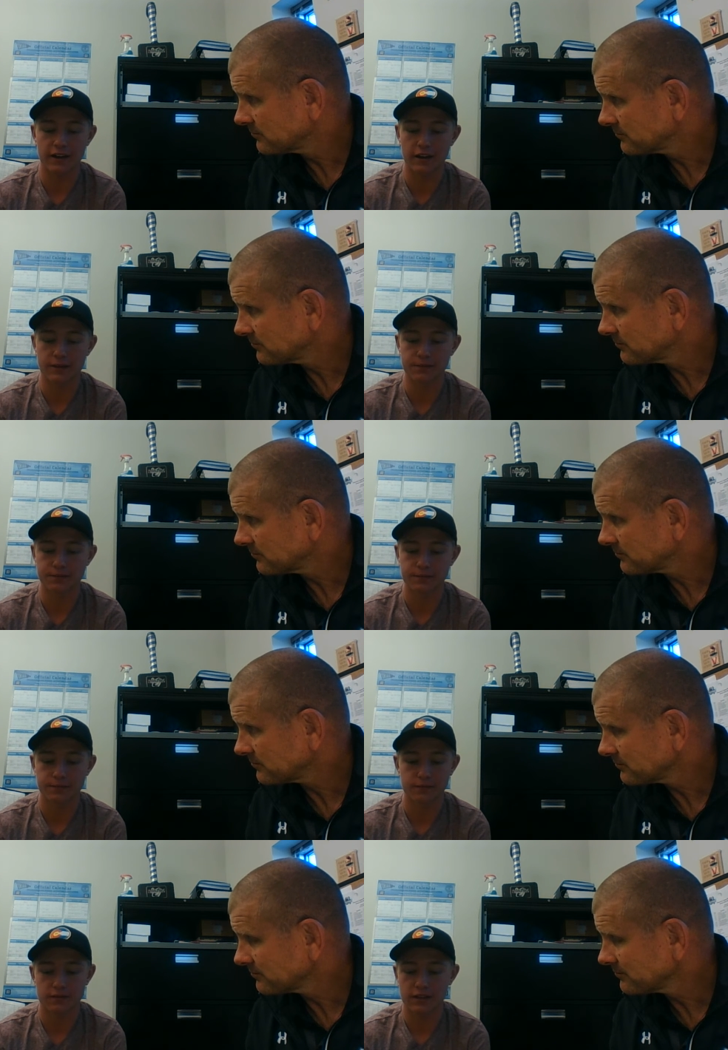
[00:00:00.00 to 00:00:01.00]
Speaker 1: um,
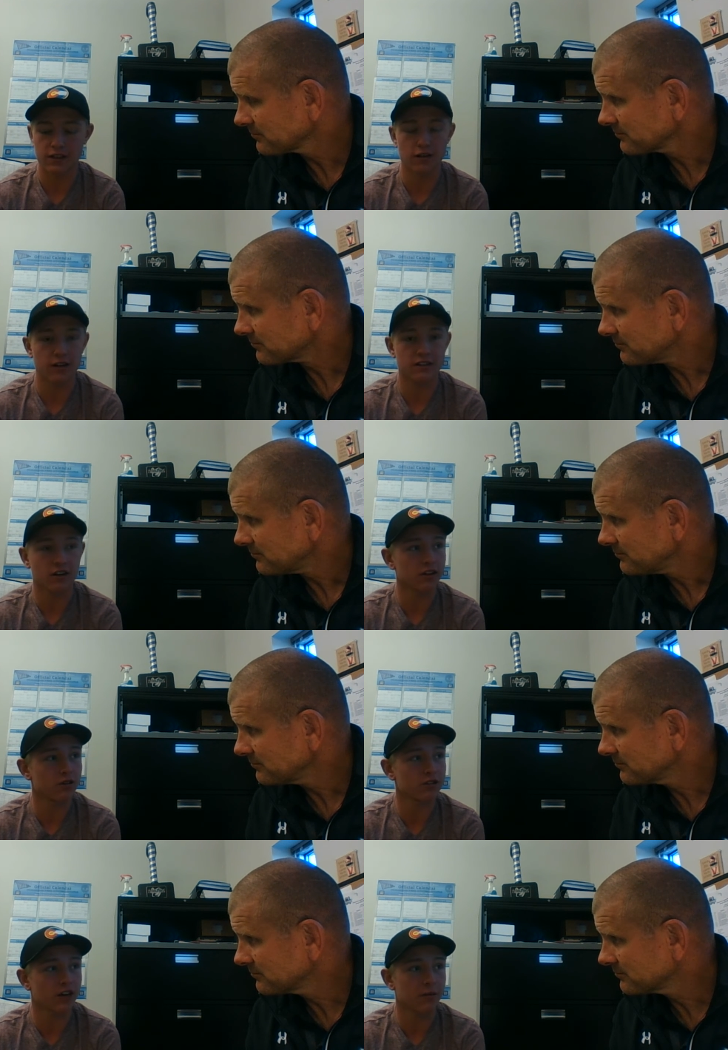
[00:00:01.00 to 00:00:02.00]
you know, that's not a
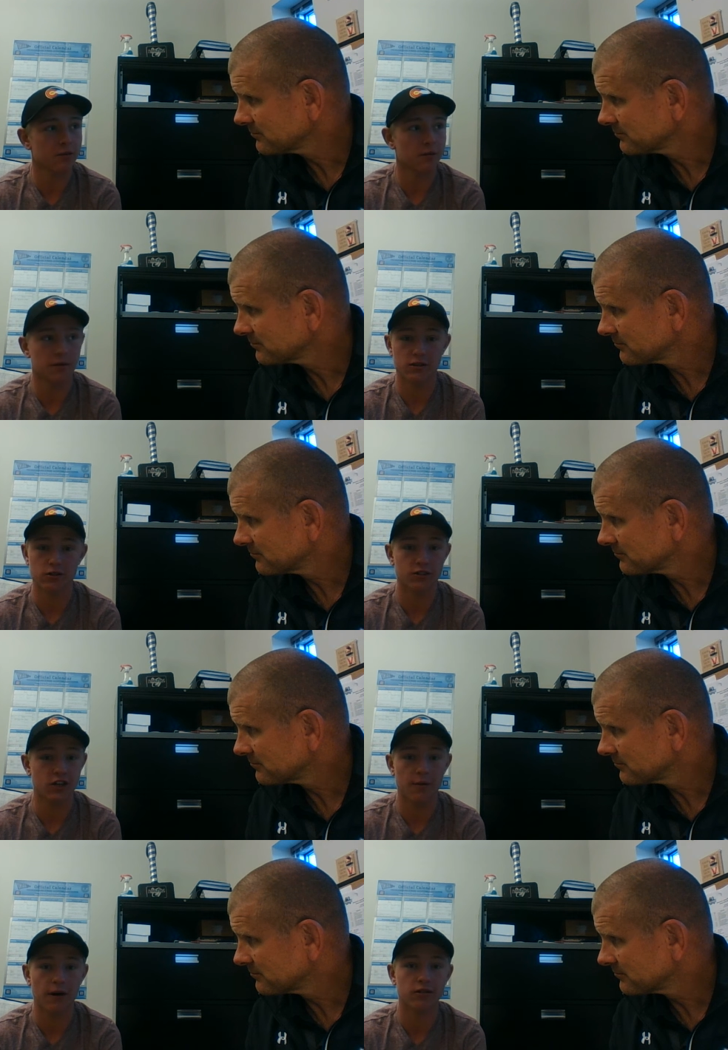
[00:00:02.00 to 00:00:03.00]
huge time commitment. So just
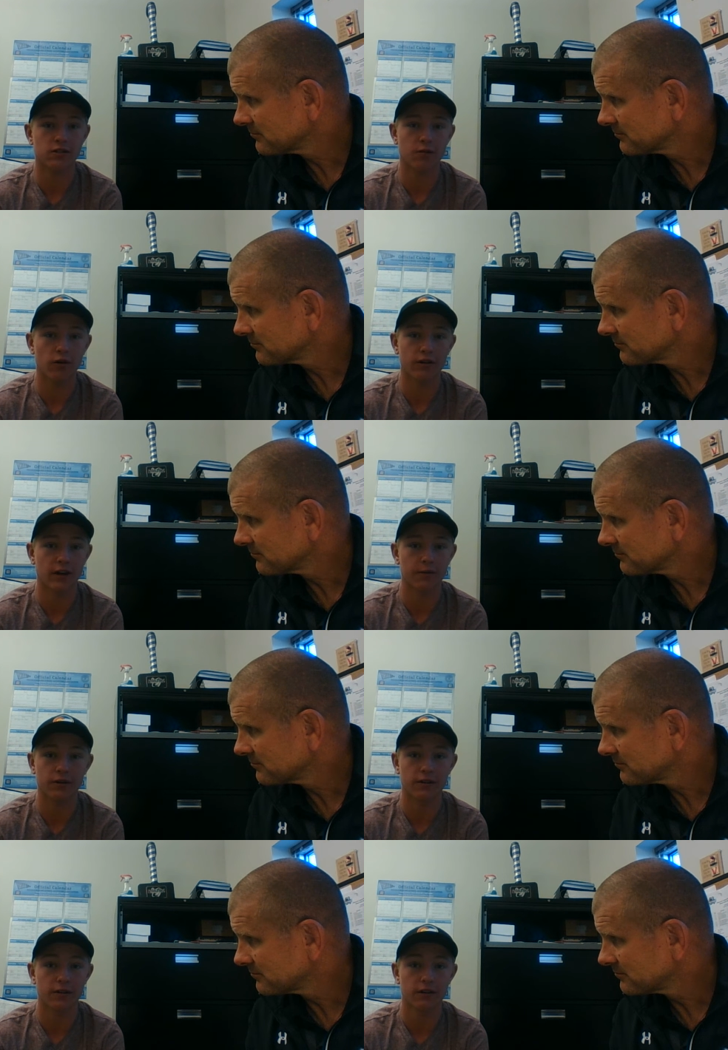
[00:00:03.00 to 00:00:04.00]
come out and support. That'd
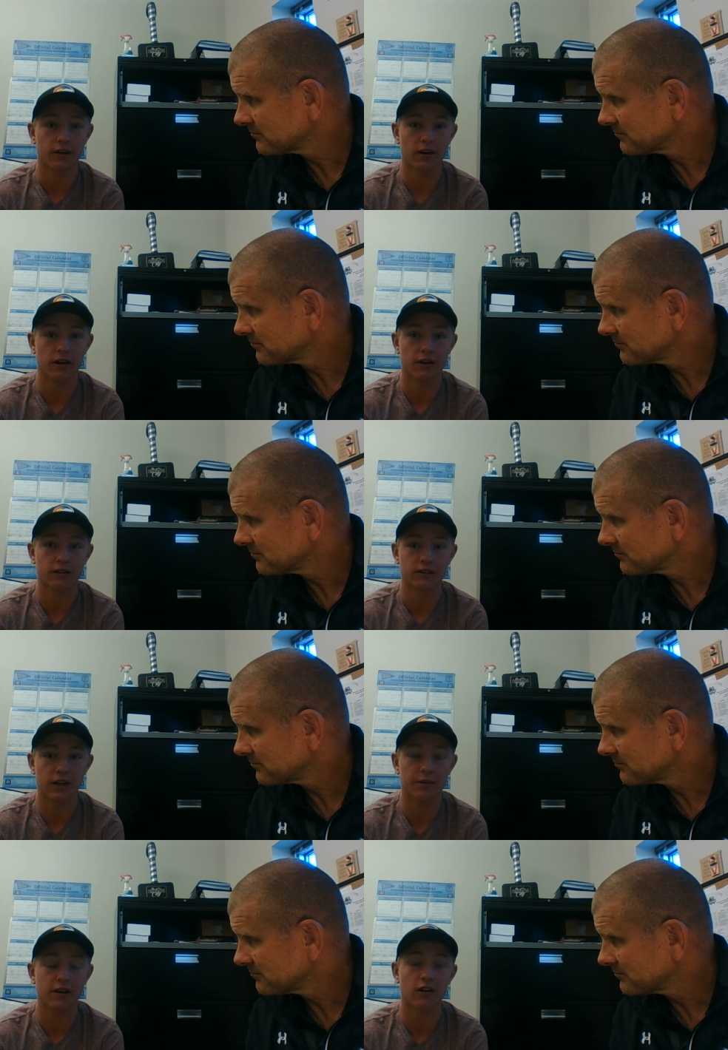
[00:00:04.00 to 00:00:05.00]
be uh,
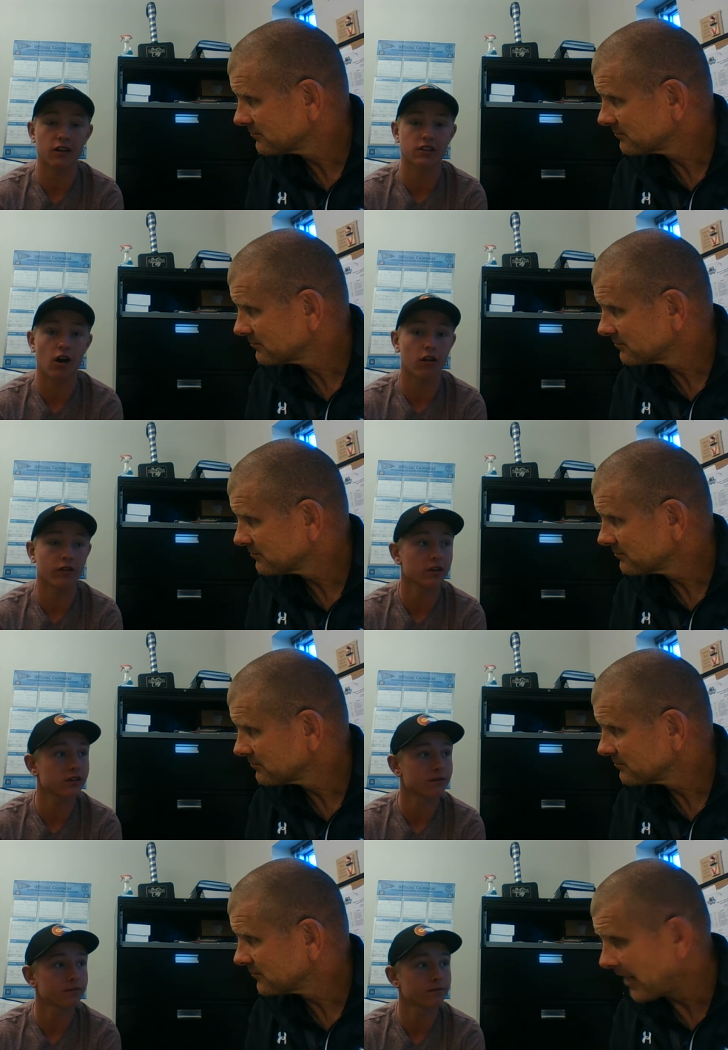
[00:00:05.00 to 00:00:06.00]
that'd mean a lot to all of
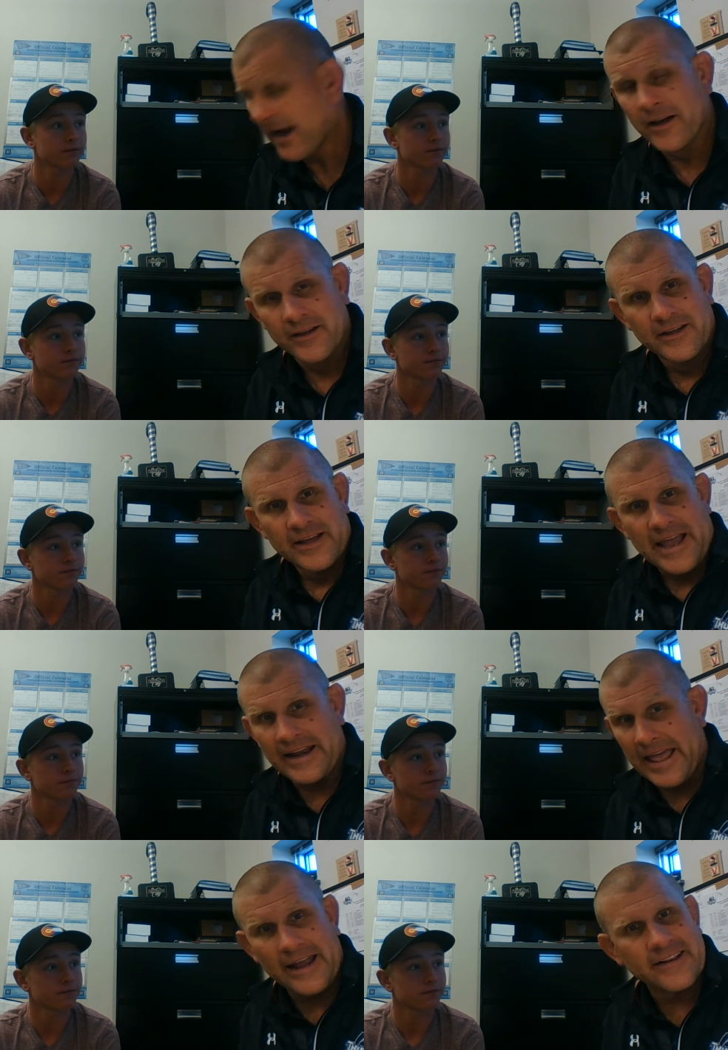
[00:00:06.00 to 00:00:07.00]
us.
Speaker 2: Yeah,
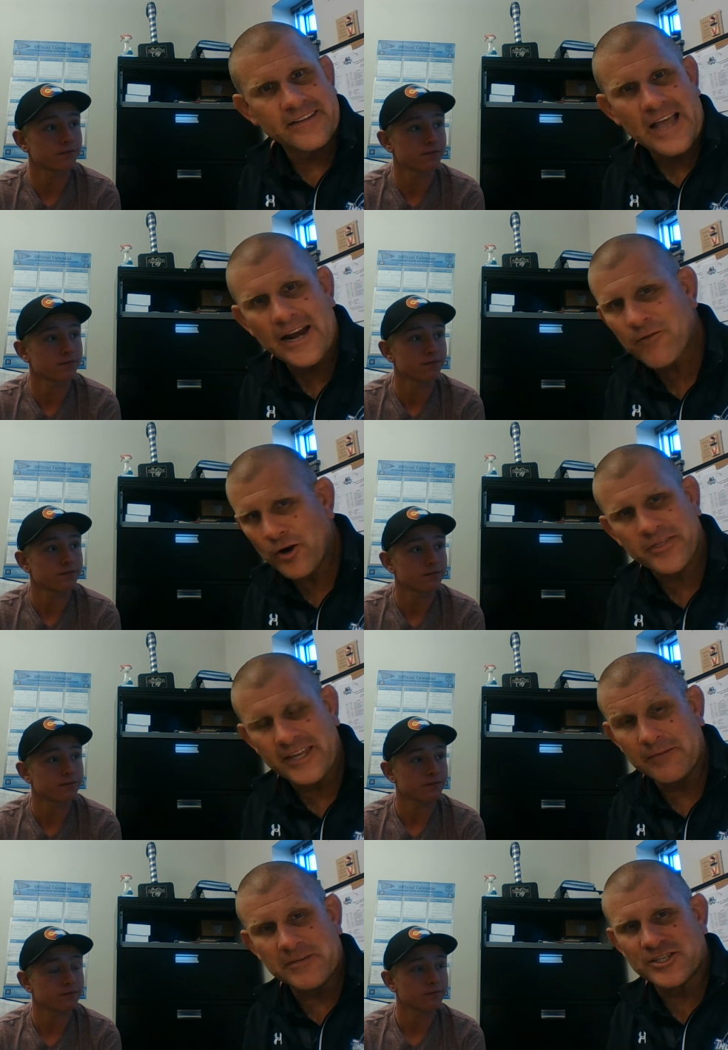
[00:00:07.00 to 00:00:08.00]
and and kind of our
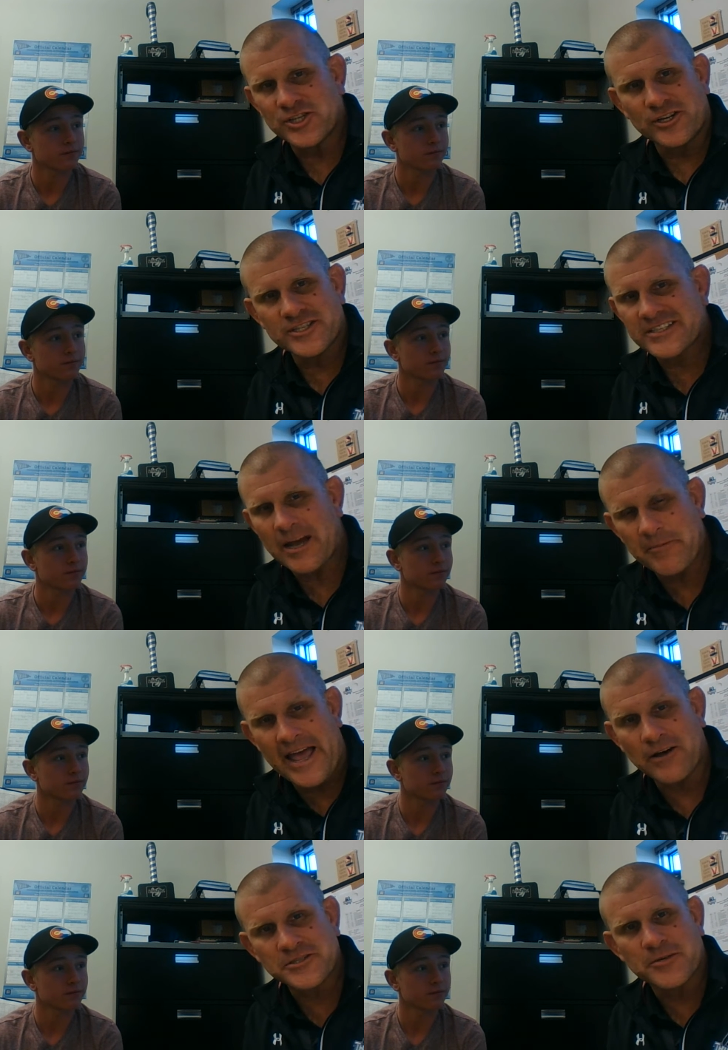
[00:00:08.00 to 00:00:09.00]
theme this year, just coming
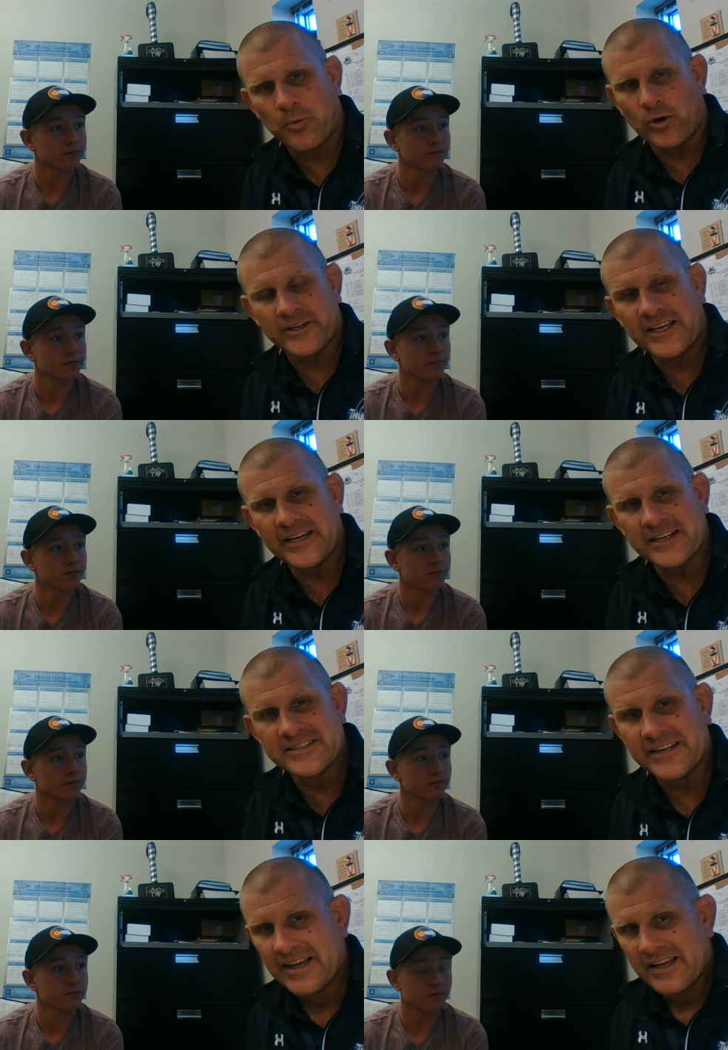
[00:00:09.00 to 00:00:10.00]
out and supporting
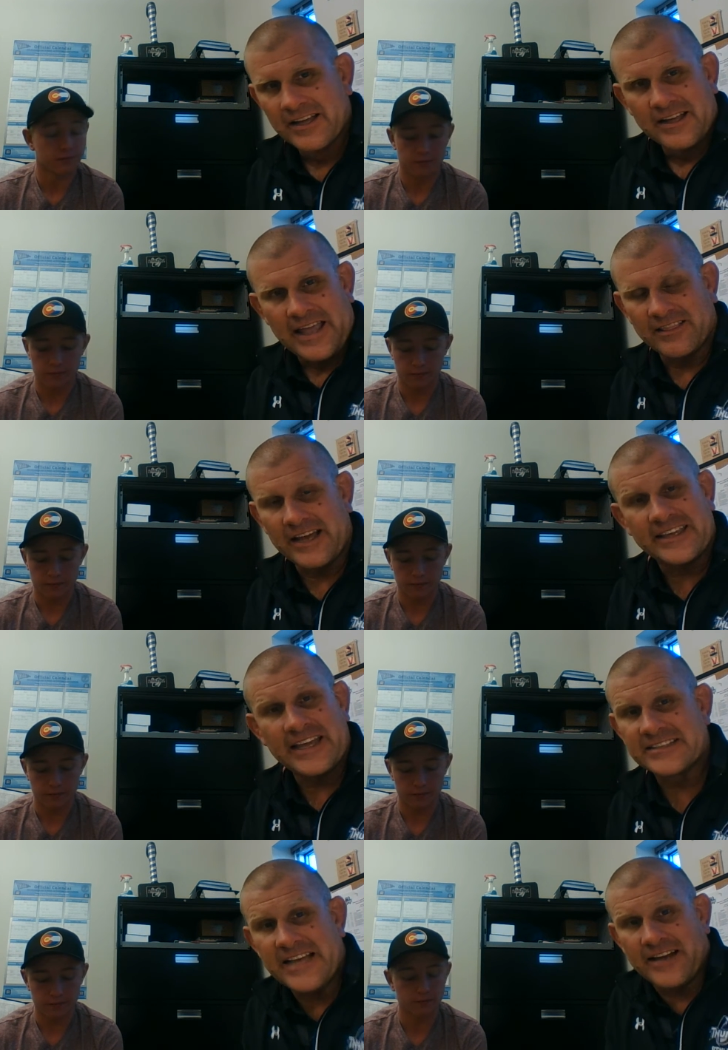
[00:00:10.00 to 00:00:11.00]
kids, and and like
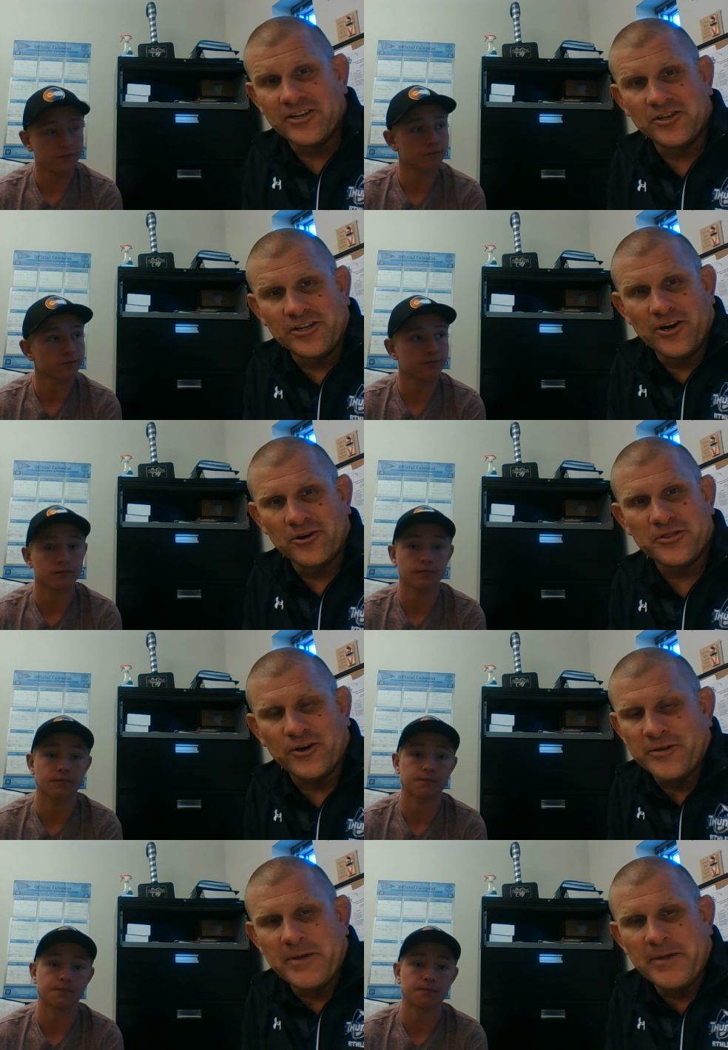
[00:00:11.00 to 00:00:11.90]
Cade said, you you know, 30